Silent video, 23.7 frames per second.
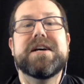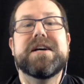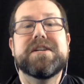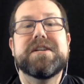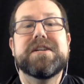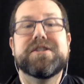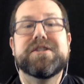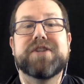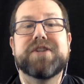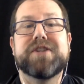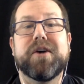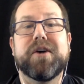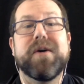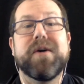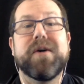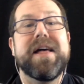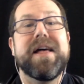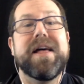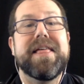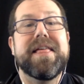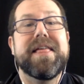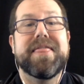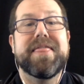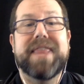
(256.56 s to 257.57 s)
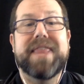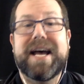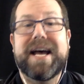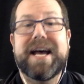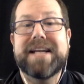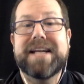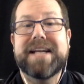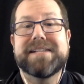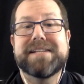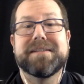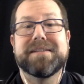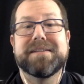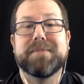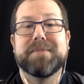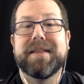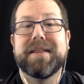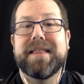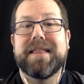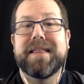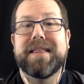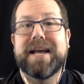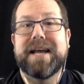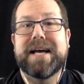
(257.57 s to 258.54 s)
So that is
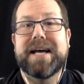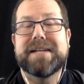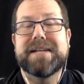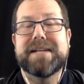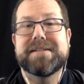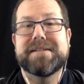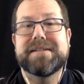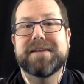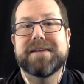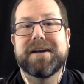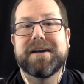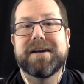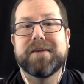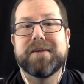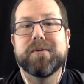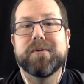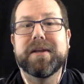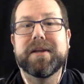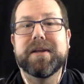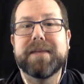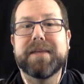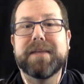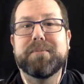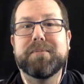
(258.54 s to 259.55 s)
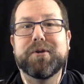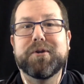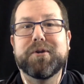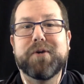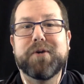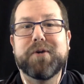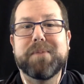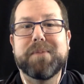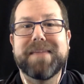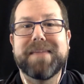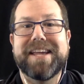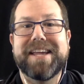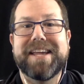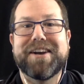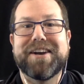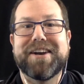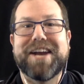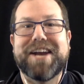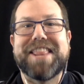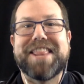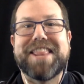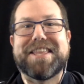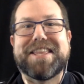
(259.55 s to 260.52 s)
something that really blew up the
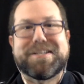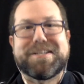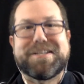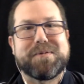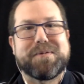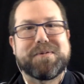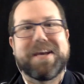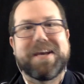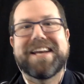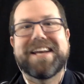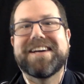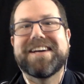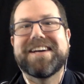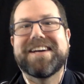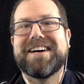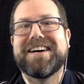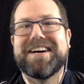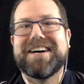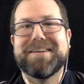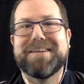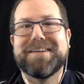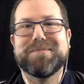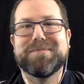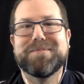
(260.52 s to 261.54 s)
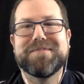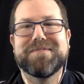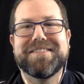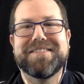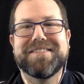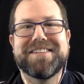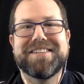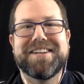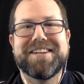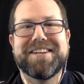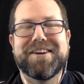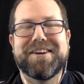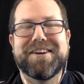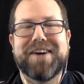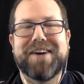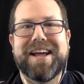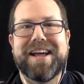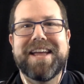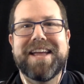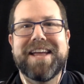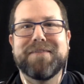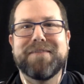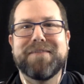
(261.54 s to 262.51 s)
internet this week.
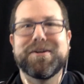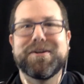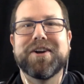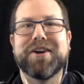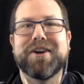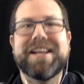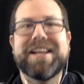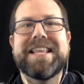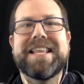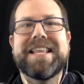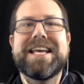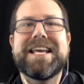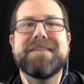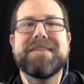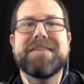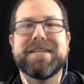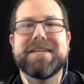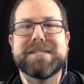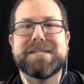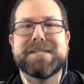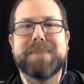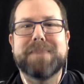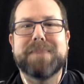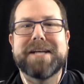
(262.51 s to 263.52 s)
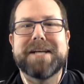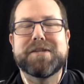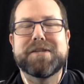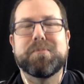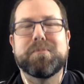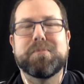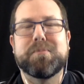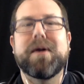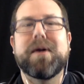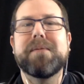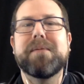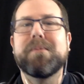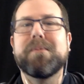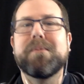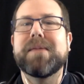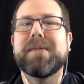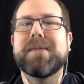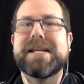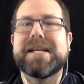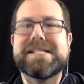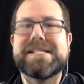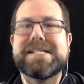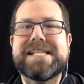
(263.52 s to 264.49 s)
If you're in the EV space, you
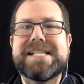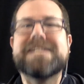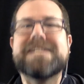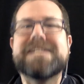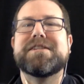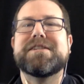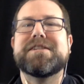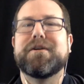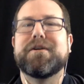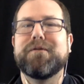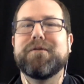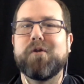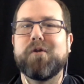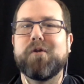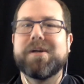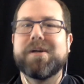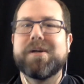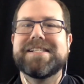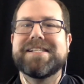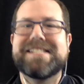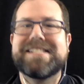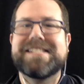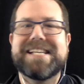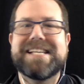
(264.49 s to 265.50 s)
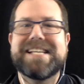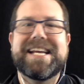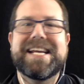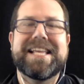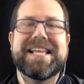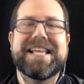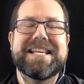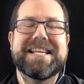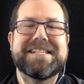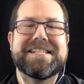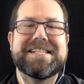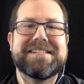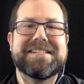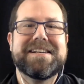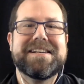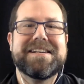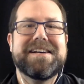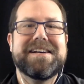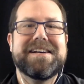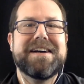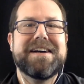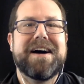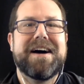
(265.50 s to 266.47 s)
probably didn't avoid seeing this.
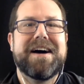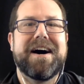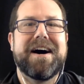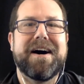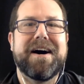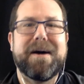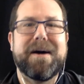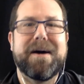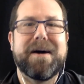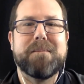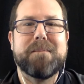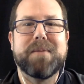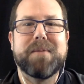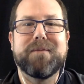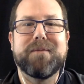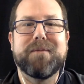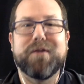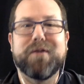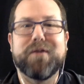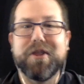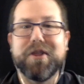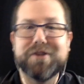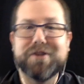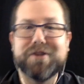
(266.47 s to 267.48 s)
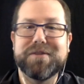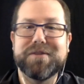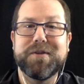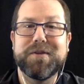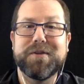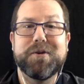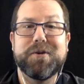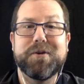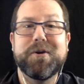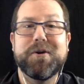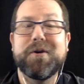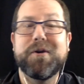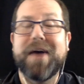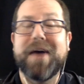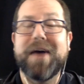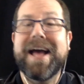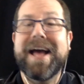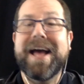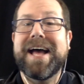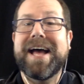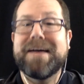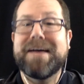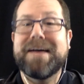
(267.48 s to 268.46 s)
But for those of you who
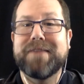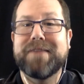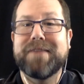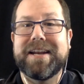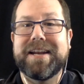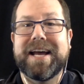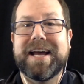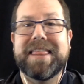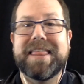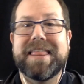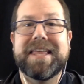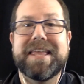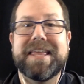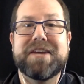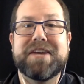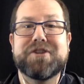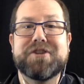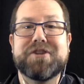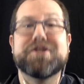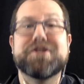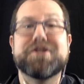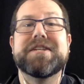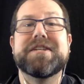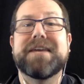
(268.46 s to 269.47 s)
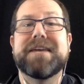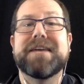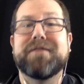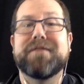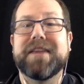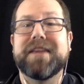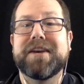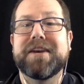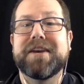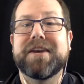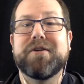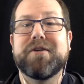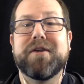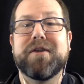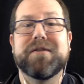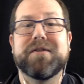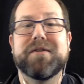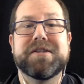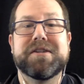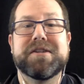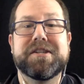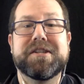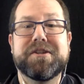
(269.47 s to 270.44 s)
haven't, I think you should definitely go
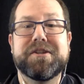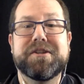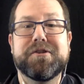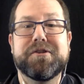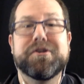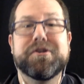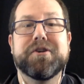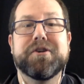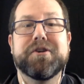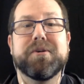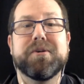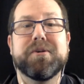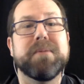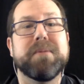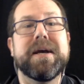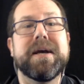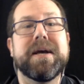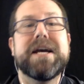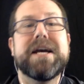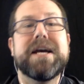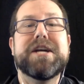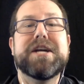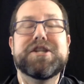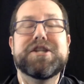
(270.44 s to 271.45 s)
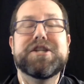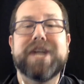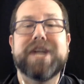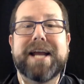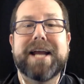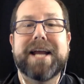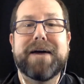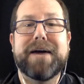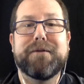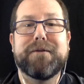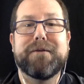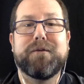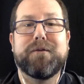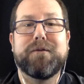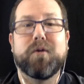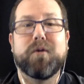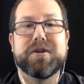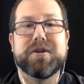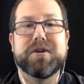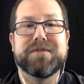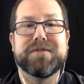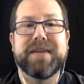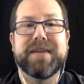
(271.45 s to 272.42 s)
over to YouTube, check out
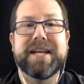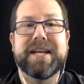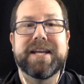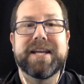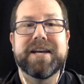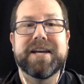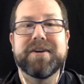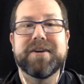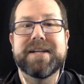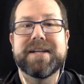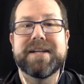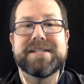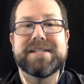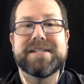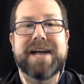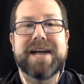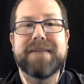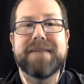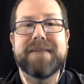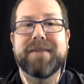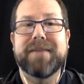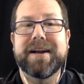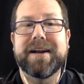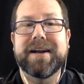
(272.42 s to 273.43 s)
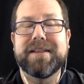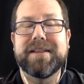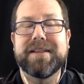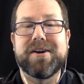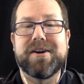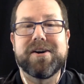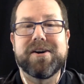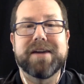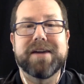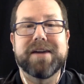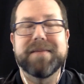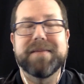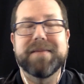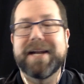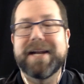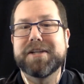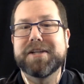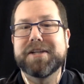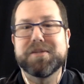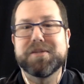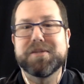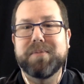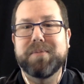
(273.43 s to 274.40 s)
Ford's video. It's not very long. I mean, I
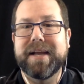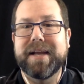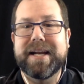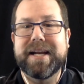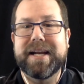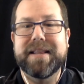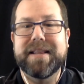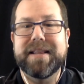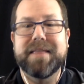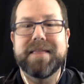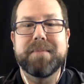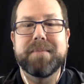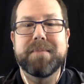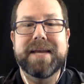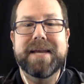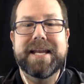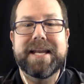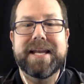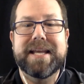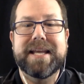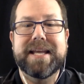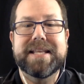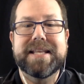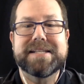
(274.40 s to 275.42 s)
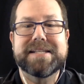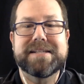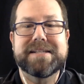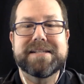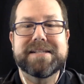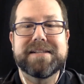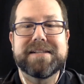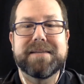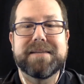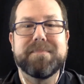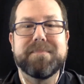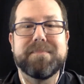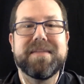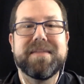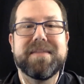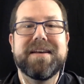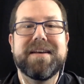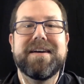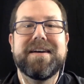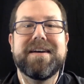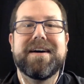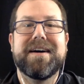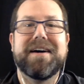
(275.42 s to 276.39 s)
just played it at the beginning of this clip.
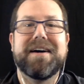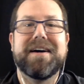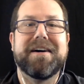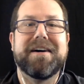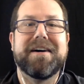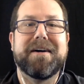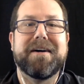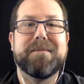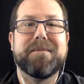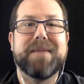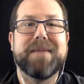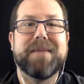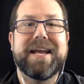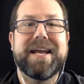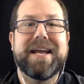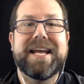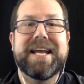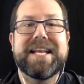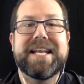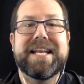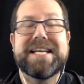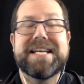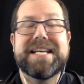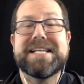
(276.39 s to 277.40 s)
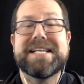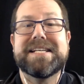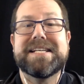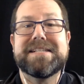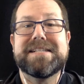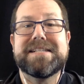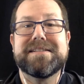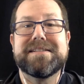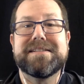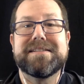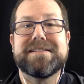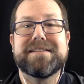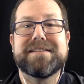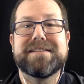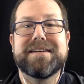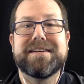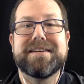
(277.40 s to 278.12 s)
It is